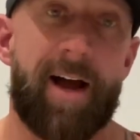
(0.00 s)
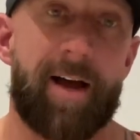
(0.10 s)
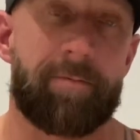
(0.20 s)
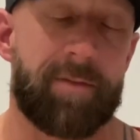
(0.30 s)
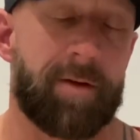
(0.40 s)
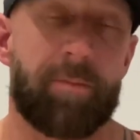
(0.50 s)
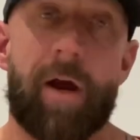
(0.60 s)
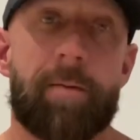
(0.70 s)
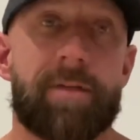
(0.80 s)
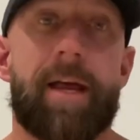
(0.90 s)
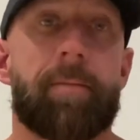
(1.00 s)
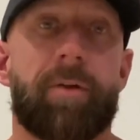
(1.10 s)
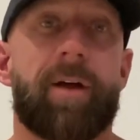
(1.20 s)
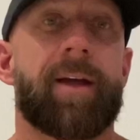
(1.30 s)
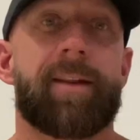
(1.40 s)
I'm the prime
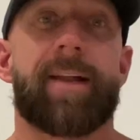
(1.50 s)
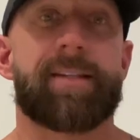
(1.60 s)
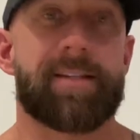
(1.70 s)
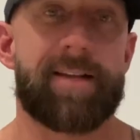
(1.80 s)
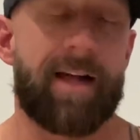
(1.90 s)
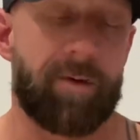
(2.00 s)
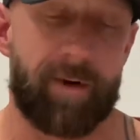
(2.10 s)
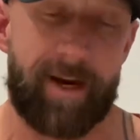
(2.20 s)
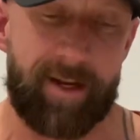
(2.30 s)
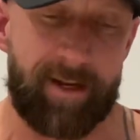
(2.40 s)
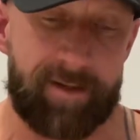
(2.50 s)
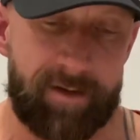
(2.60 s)
example, and that's exactly what I did.